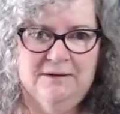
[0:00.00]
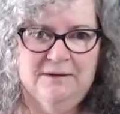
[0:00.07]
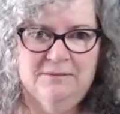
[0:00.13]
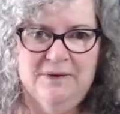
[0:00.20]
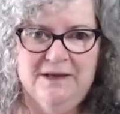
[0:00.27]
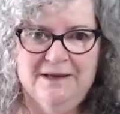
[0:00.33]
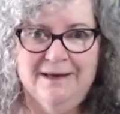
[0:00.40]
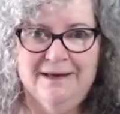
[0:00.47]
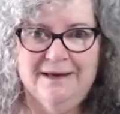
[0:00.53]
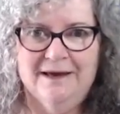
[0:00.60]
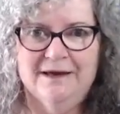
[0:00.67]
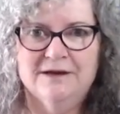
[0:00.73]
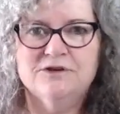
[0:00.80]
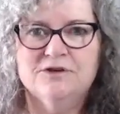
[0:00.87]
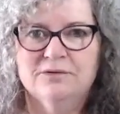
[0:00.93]
being
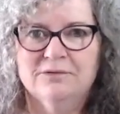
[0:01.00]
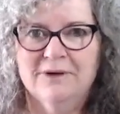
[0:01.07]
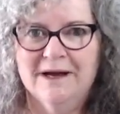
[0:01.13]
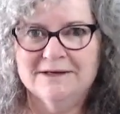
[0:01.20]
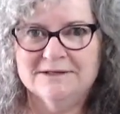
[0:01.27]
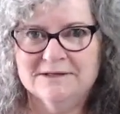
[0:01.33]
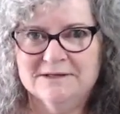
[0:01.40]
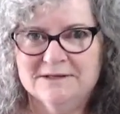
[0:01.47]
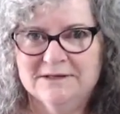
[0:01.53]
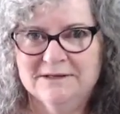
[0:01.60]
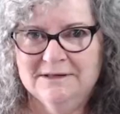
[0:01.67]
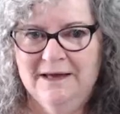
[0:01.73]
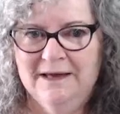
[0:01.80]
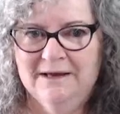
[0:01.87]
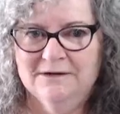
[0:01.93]
trust
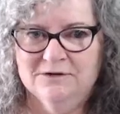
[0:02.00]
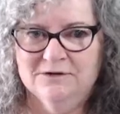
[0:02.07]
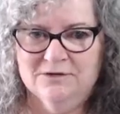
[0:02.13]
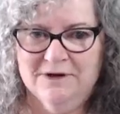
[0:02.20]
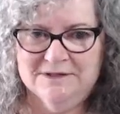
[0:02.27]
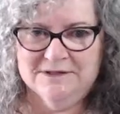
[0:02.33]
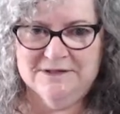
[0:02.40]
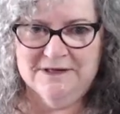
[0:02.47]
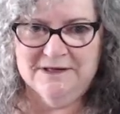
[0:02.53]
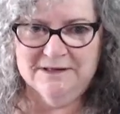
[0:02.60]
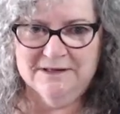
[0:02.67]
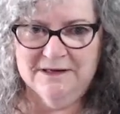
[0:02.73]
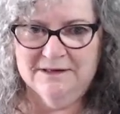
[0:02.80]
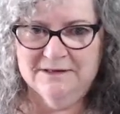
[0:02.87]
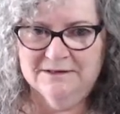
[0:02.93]
and
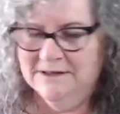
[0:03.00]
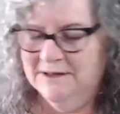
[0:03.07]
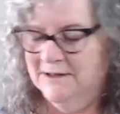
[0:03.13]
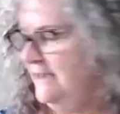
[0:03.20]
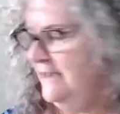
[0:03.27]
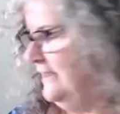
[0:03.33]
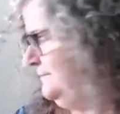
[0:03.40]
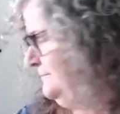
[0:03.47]
trusting today.